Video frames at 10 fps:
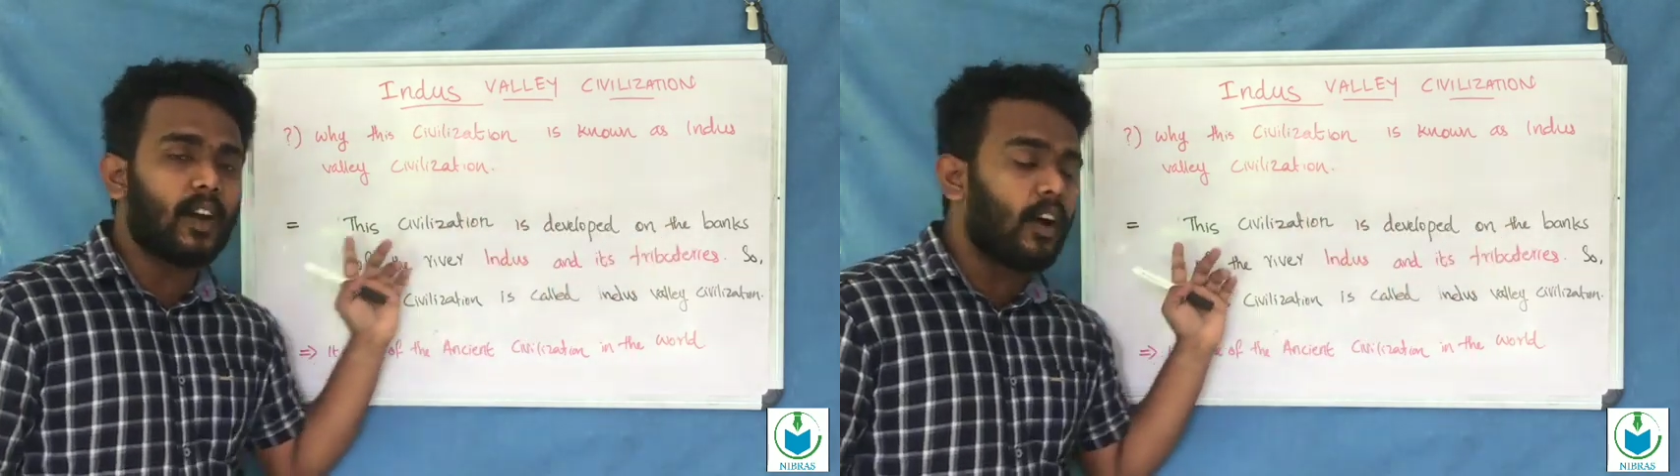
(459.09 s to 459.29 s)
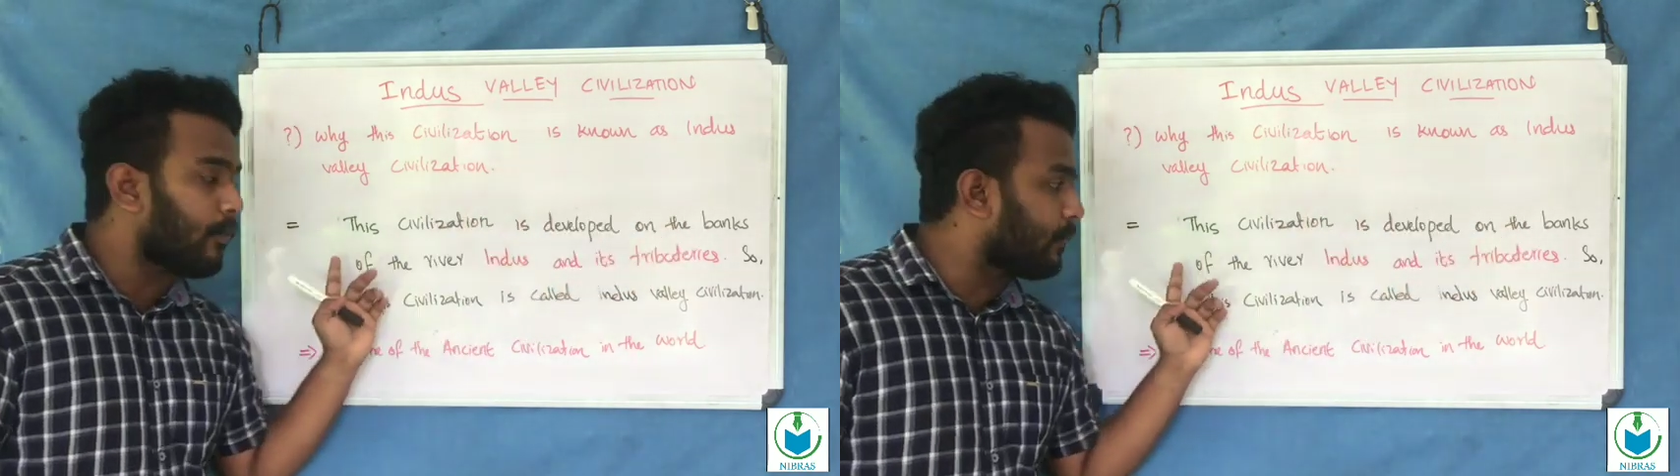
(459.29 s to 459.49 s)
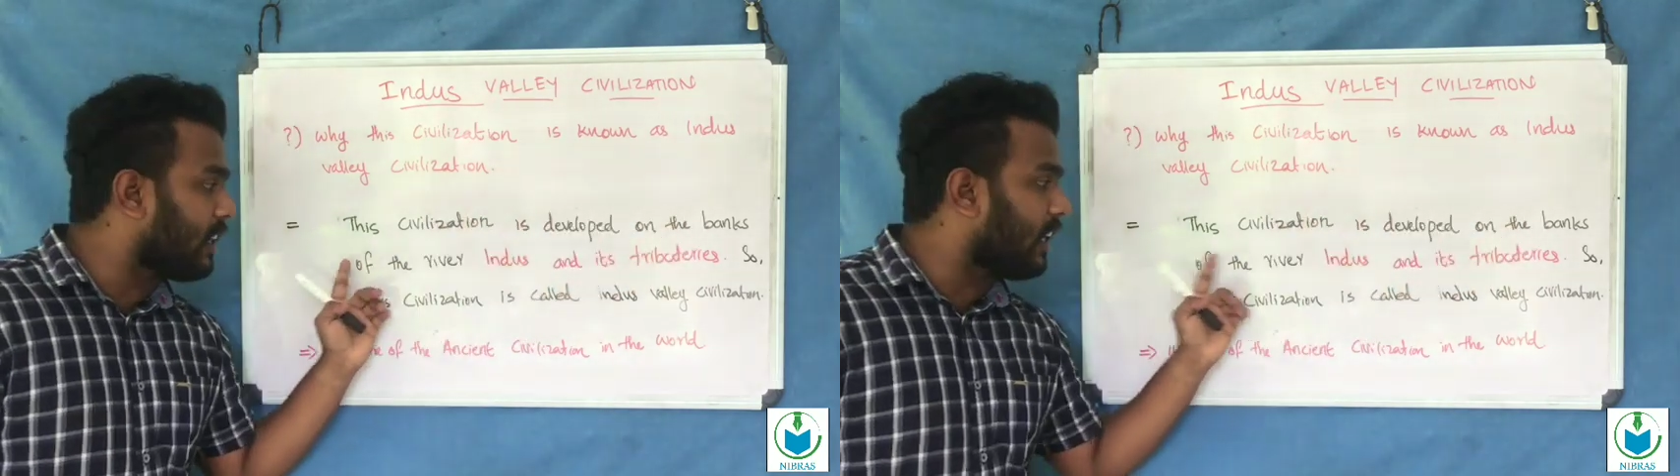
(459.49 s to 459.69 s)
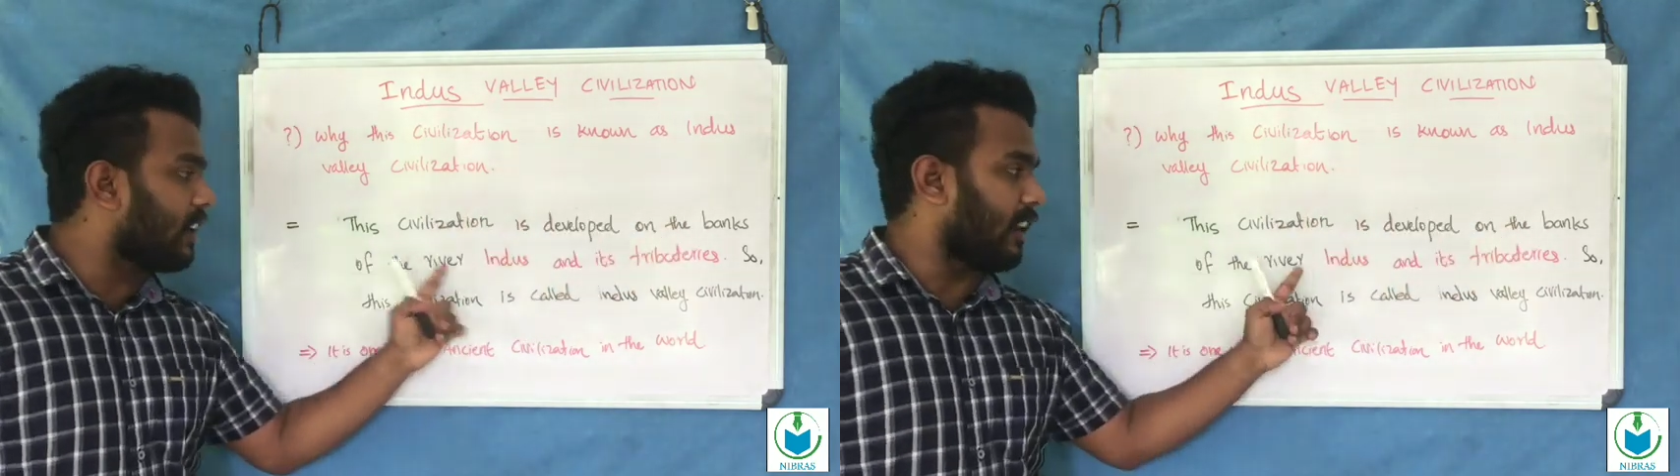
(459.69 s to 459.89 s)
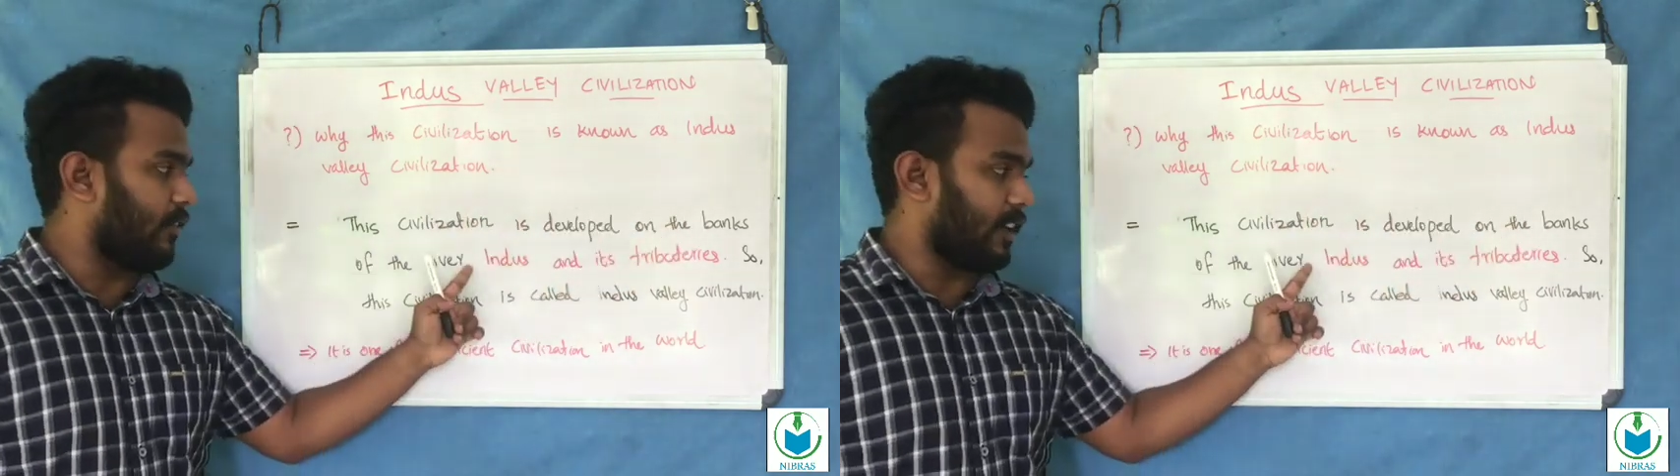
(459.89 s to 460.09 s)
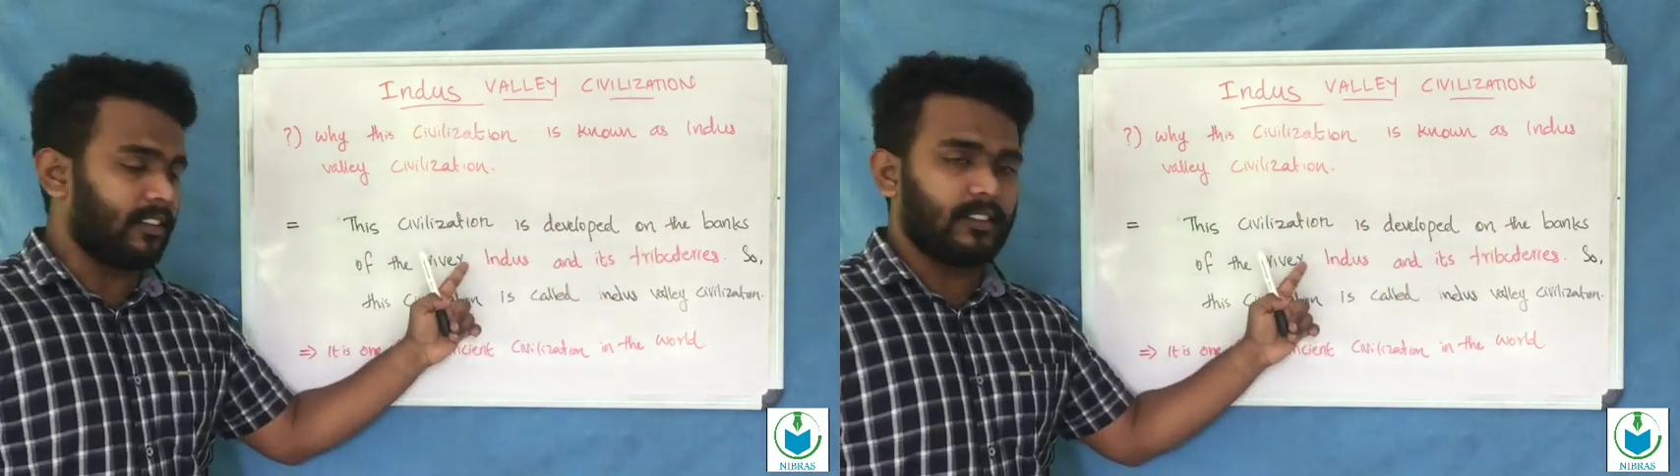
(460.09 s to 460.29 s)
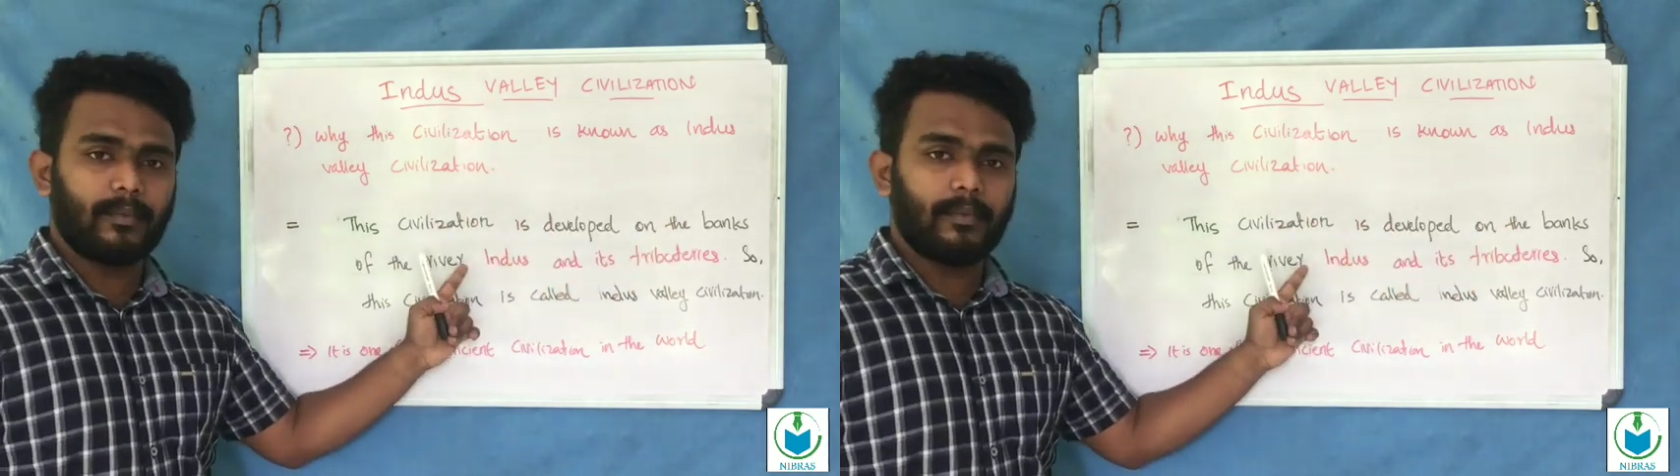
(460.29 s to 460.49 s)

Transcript: of the river